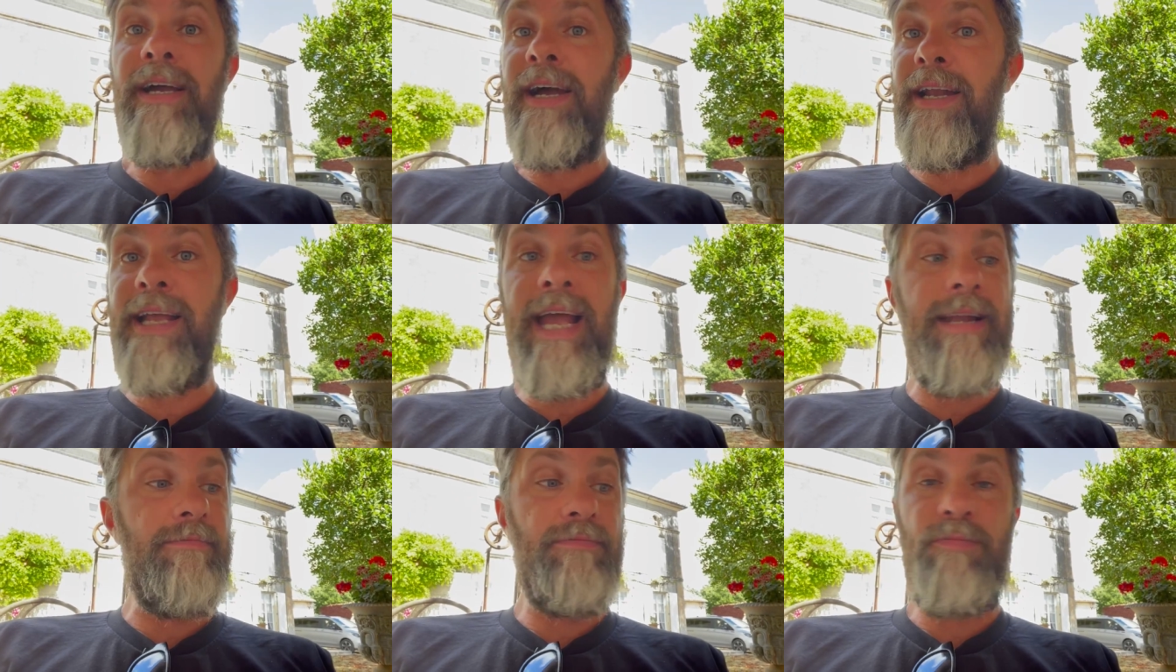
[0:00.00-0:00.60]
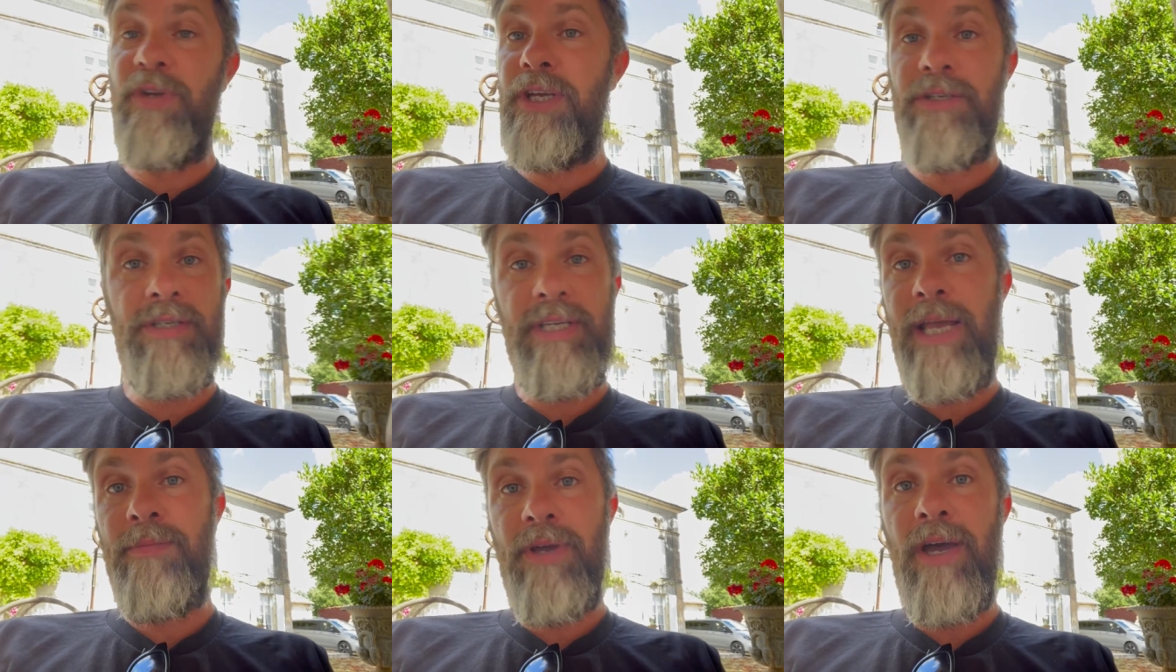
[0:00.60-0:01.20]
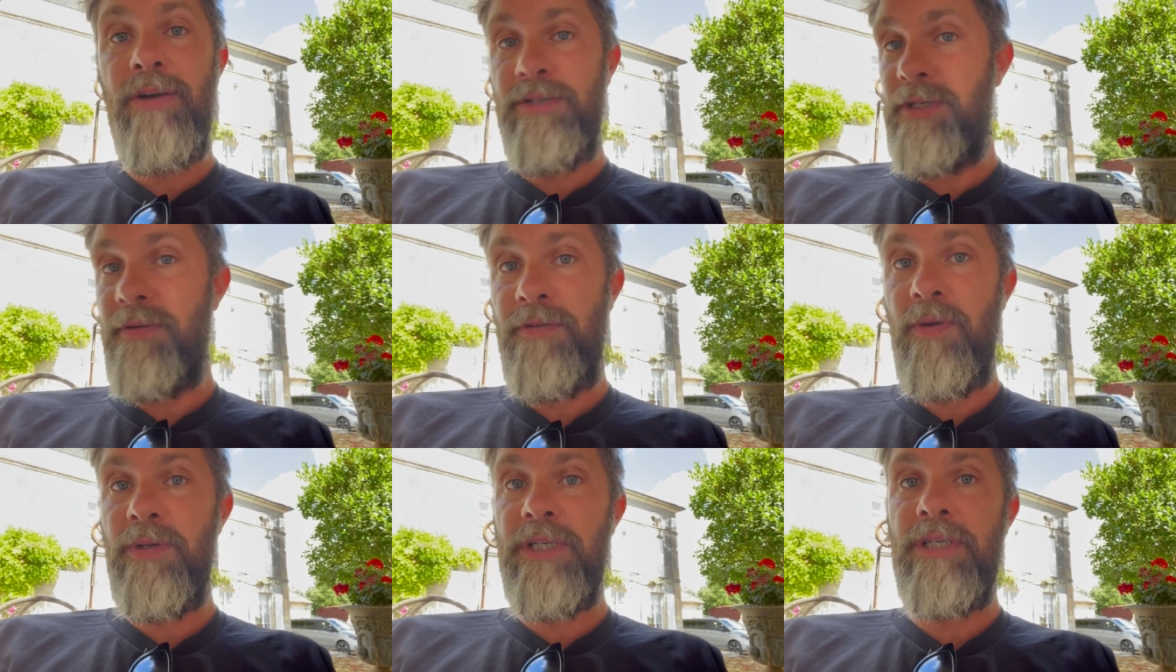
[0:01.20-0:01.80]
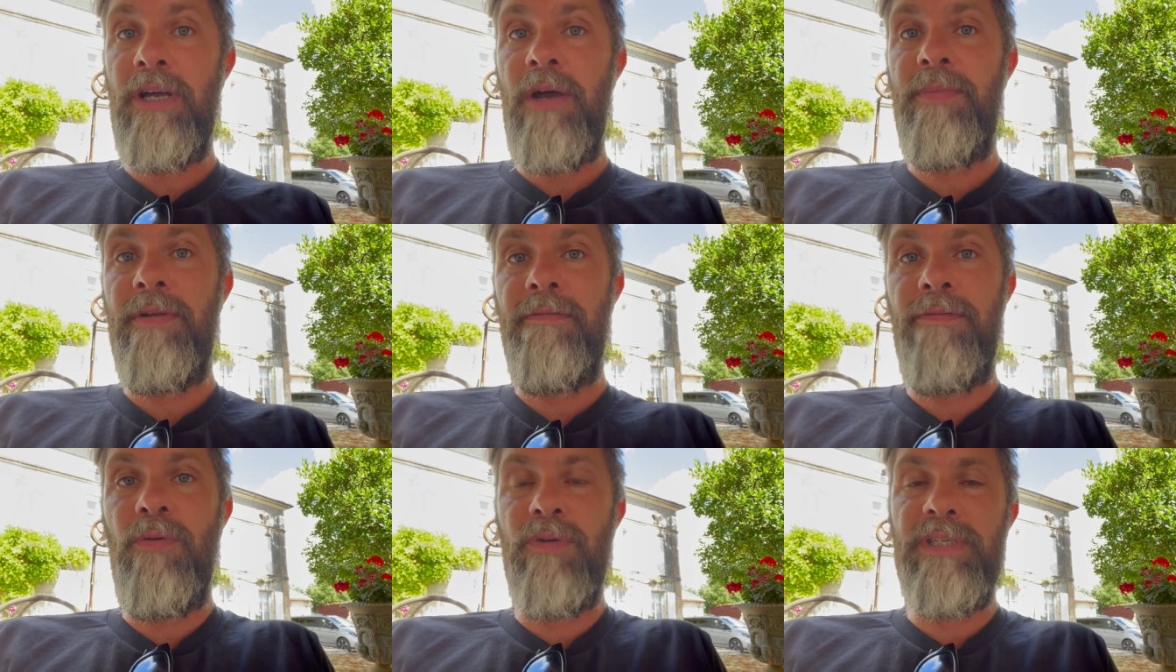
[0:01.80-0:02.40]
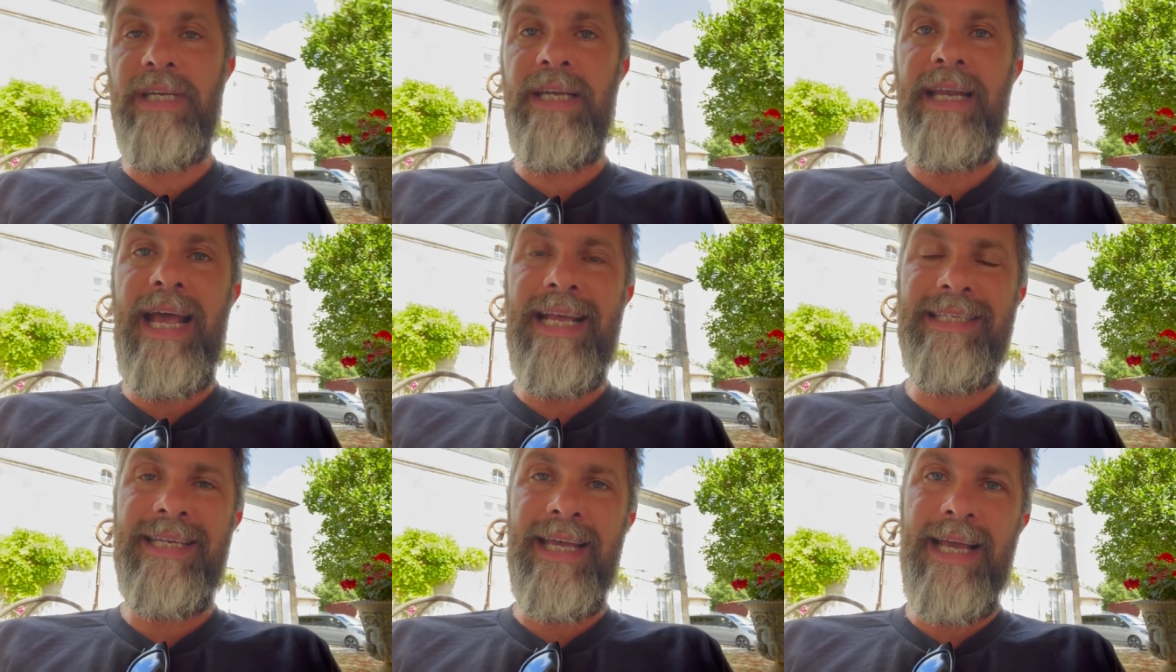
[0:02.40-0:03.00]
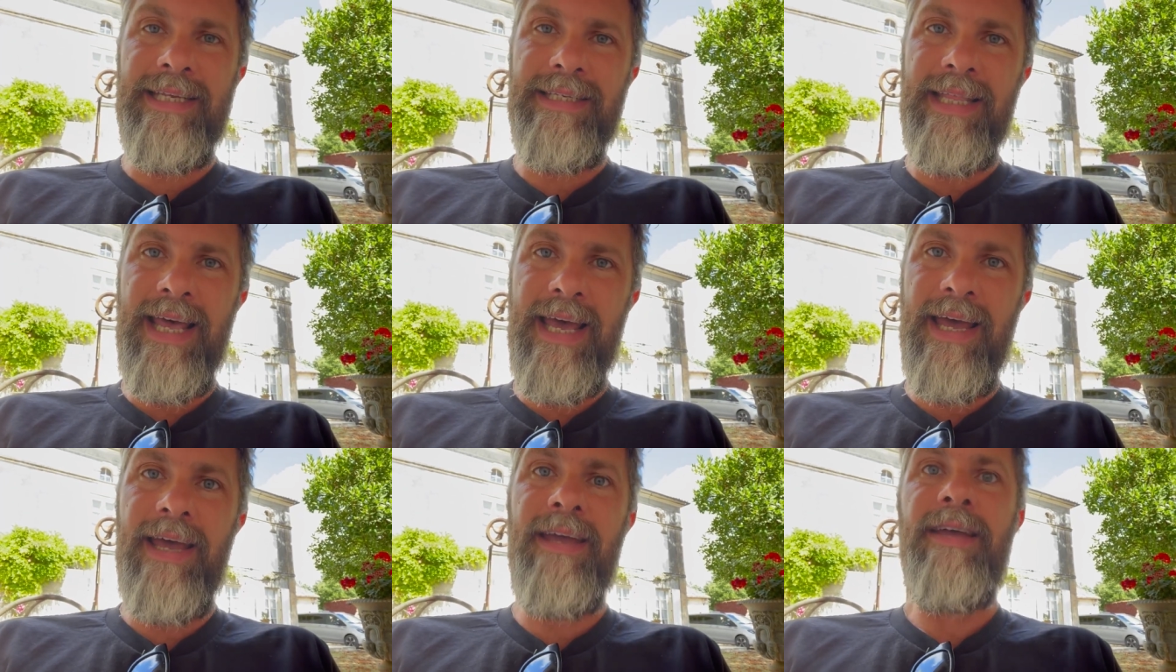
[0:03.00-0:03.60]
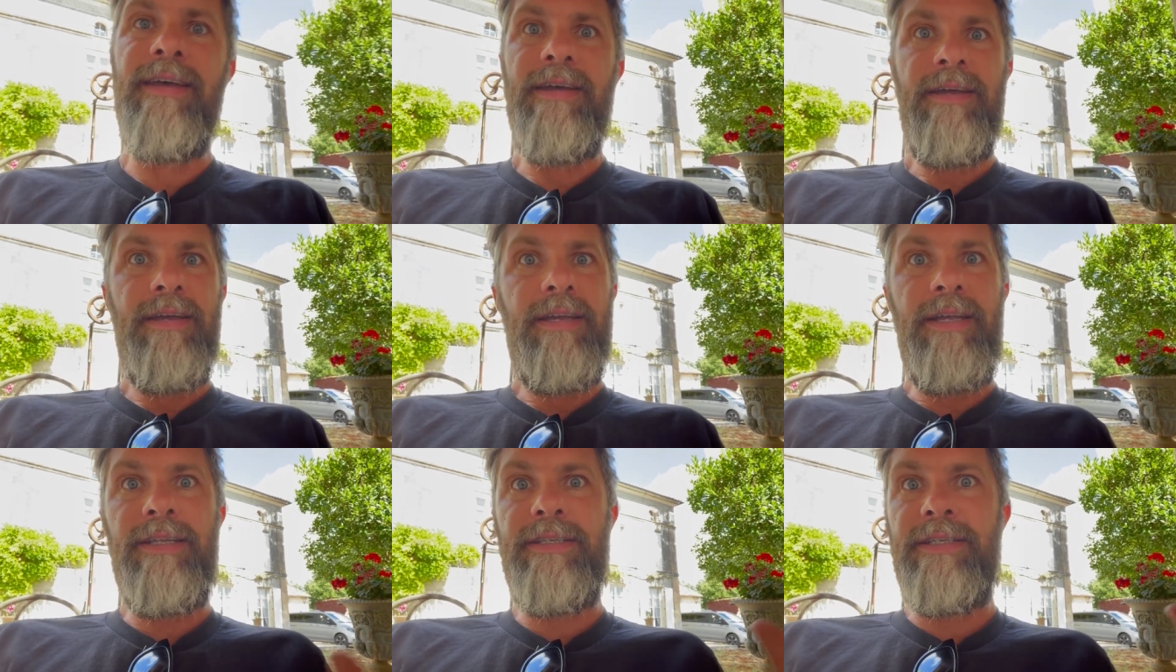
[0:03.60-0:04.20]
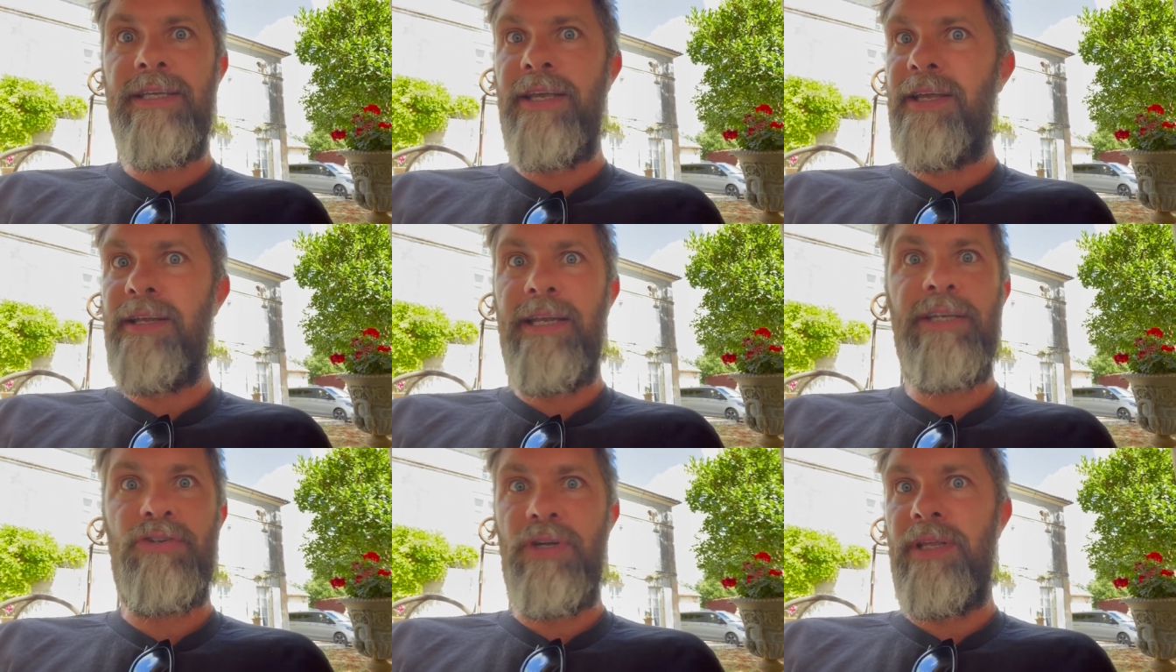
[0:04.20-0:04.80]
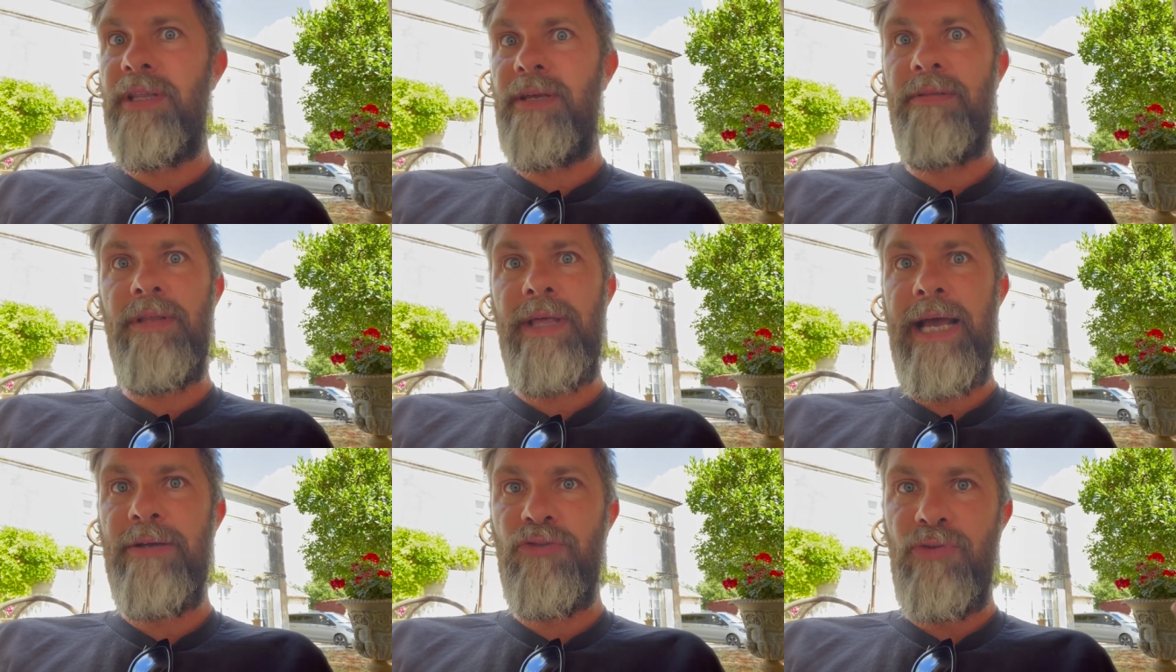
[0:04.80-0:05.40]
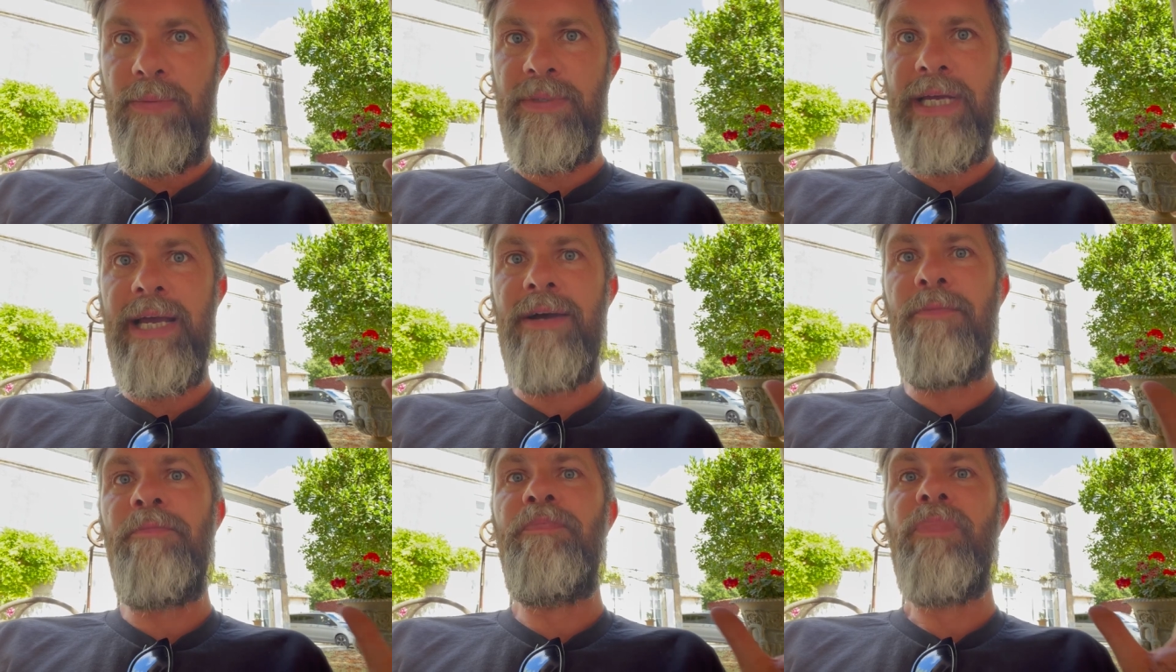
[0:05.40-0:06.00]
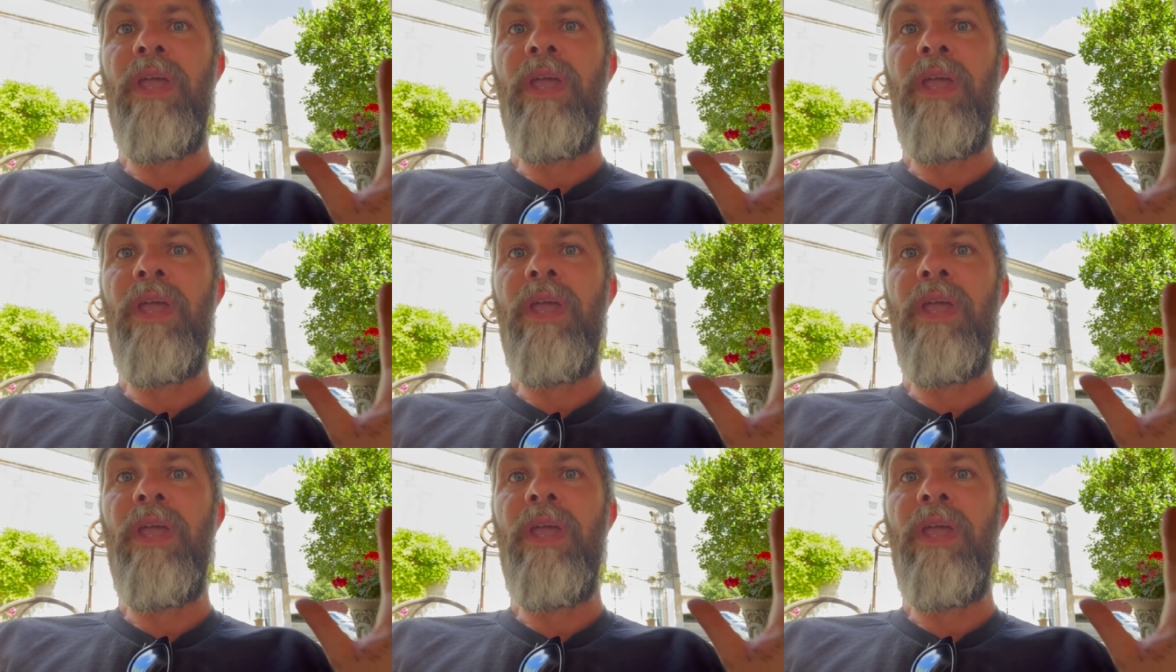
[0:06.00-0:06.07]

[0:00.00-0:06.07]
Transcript: Again, we use the same codes. If you were to type in 14SaS there, you'd see literally the house ripped out,